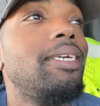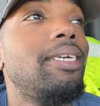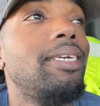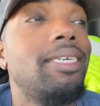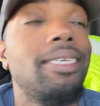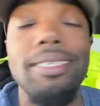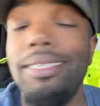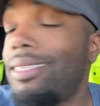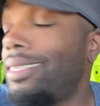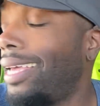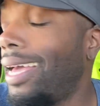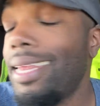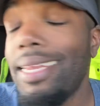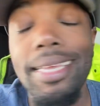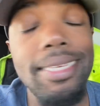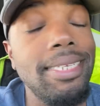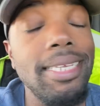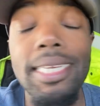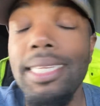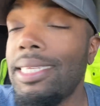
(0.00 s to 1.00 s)
It's not
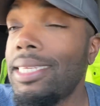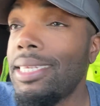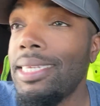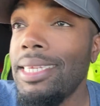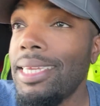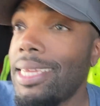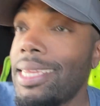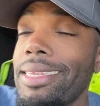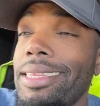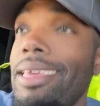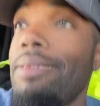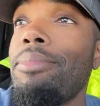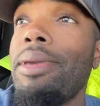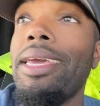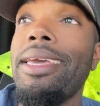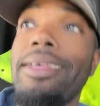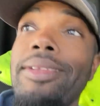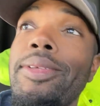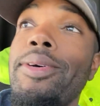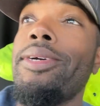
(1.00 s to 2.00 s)
as easy as they
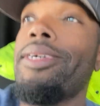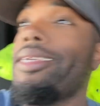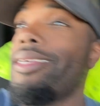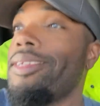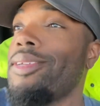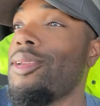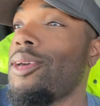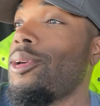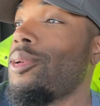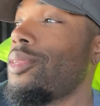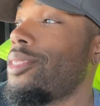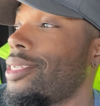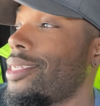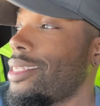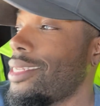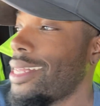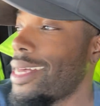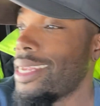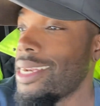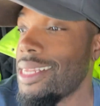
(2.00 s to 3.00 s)
make it look, you know, it's a
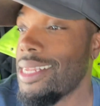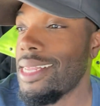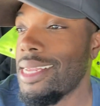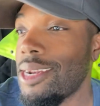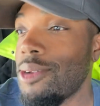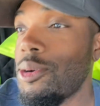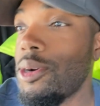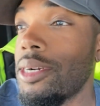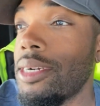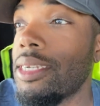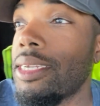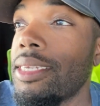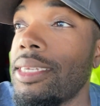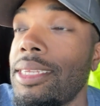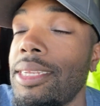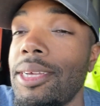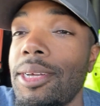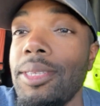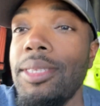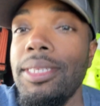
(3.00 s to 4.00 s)
lot, a lot of work.
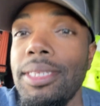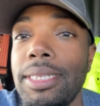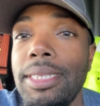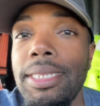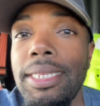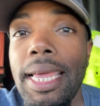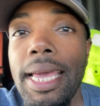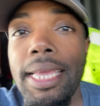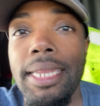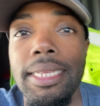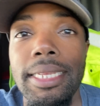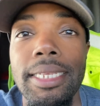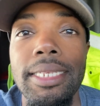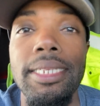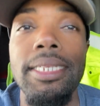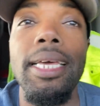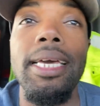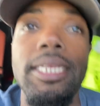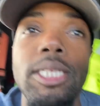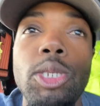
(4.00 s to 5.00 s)
You know, it's, not,
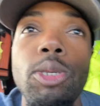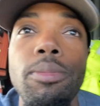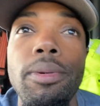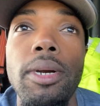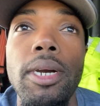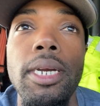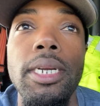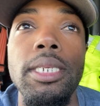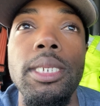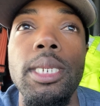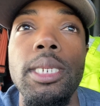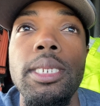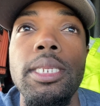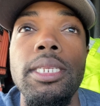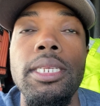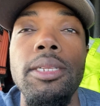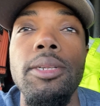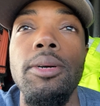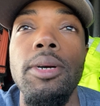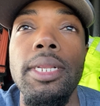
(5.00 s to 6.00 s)
it's not super hard. It's just,
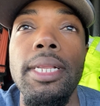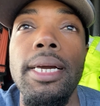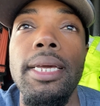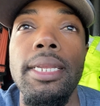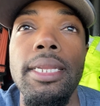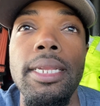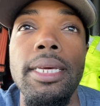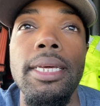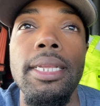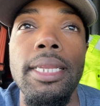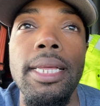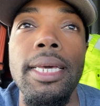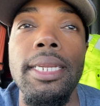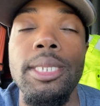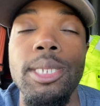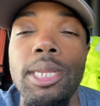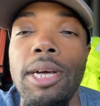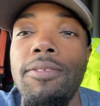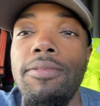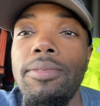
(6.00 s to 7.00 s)
you know, a lot of, a lot of
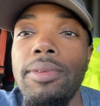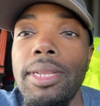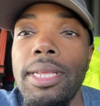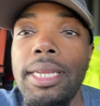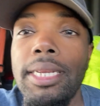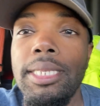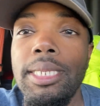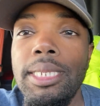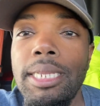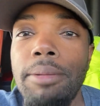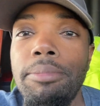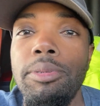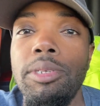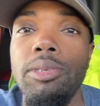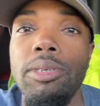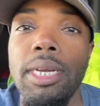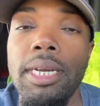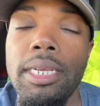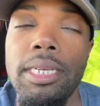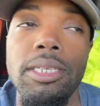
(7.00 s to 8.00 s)
stuff, a lot of steps
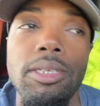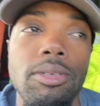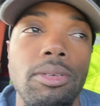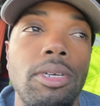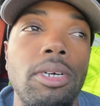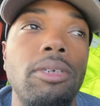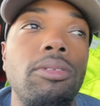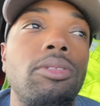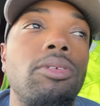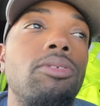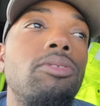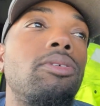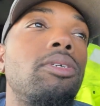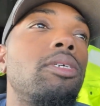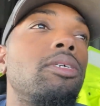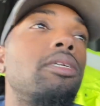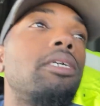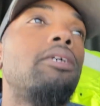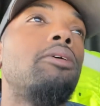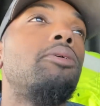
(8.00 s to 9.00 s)
you got to go through,
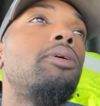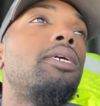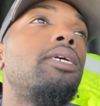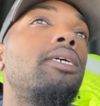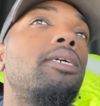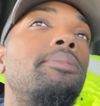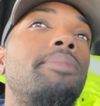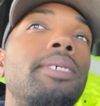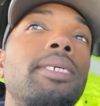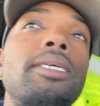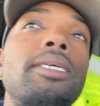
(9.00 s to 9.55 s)
you know, um,